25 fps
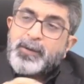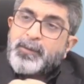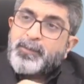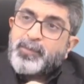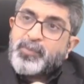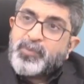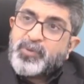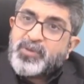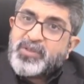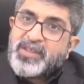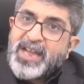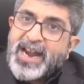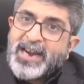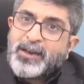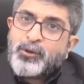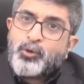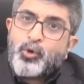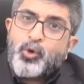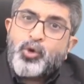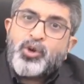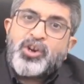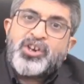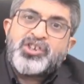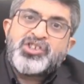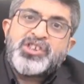that
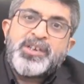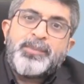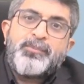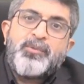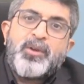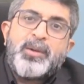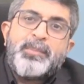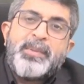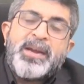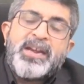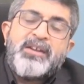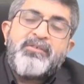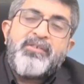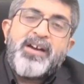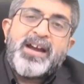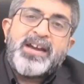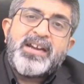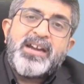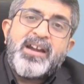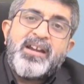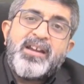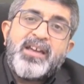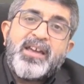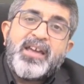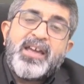ownership will be
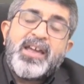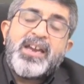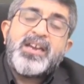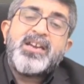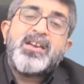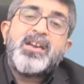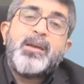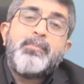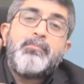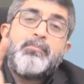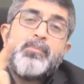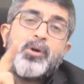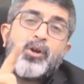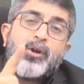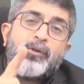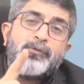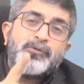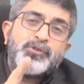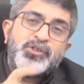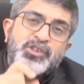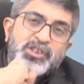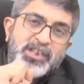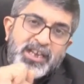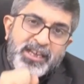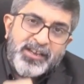divided in number of
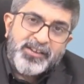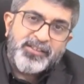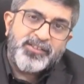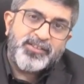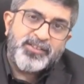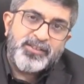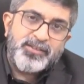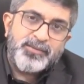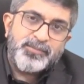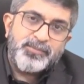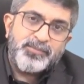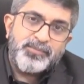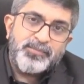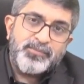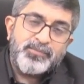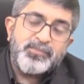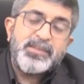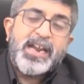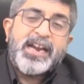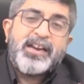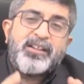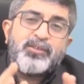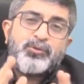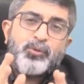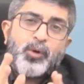shares.
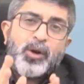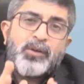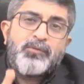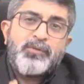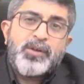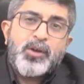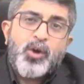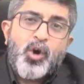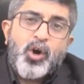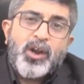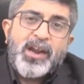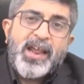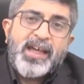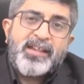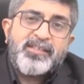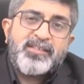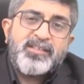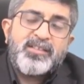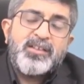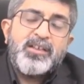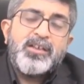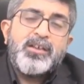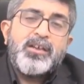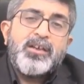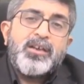That is what we call
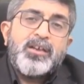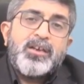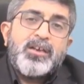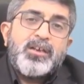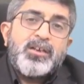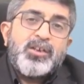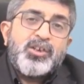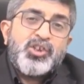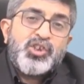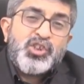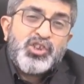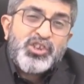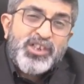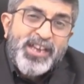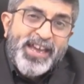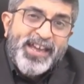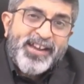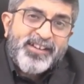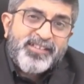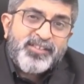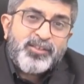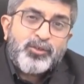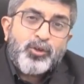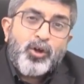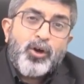as
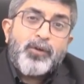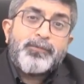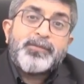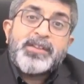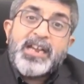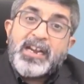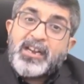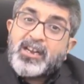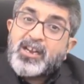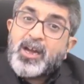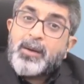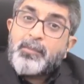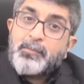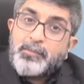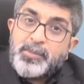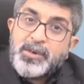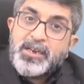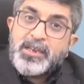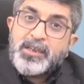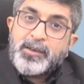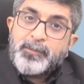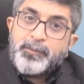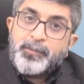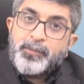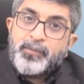shares of that
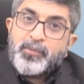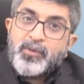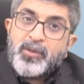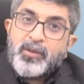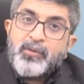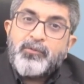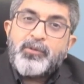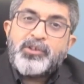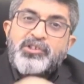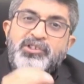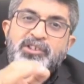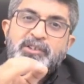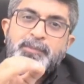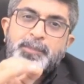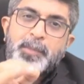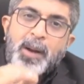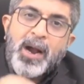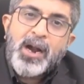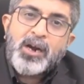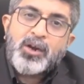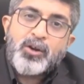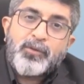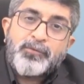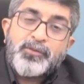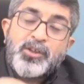company, which is
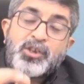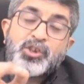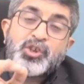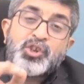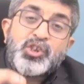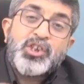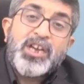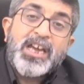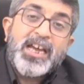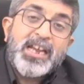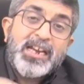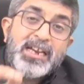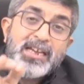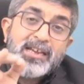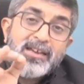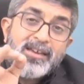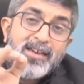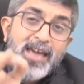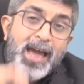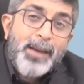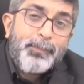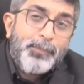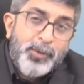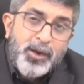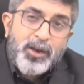part of the share
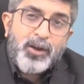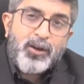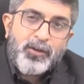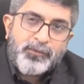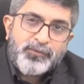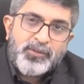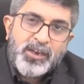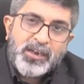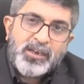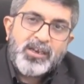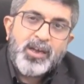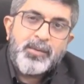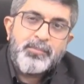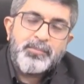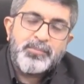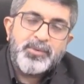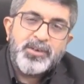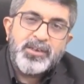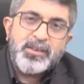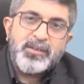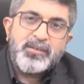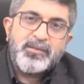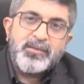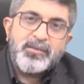capital of that company.